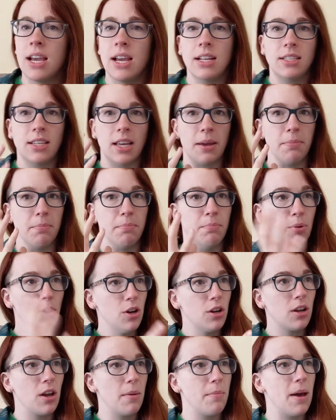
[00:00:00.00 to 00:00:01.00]
It's a
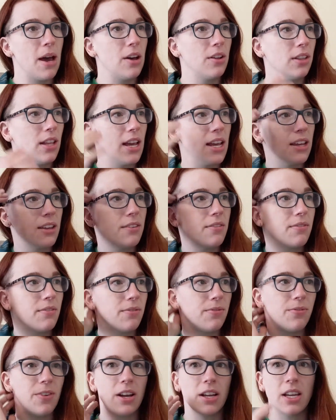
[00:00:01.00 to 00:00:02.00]
book about like
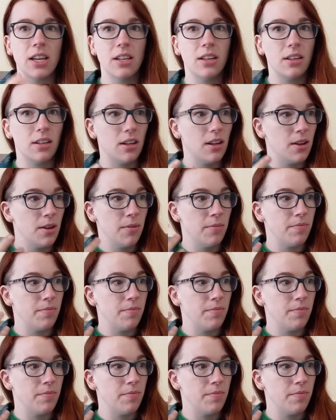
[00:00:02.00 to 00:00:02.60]
fucking,